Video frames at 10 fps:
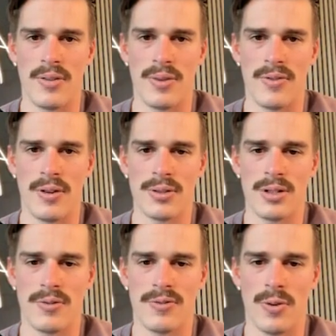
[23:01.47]
if we
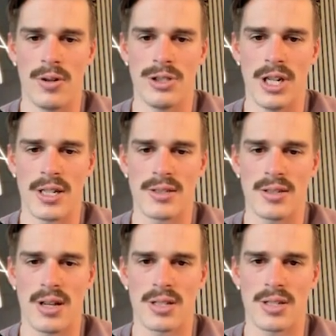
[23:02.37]
filter for
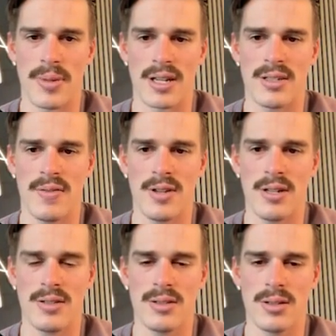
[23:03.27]
just custom
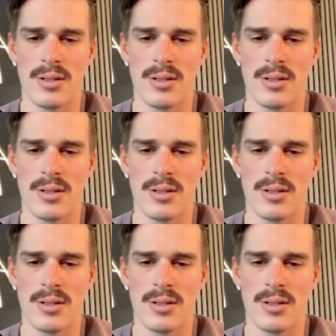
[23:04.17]
activities,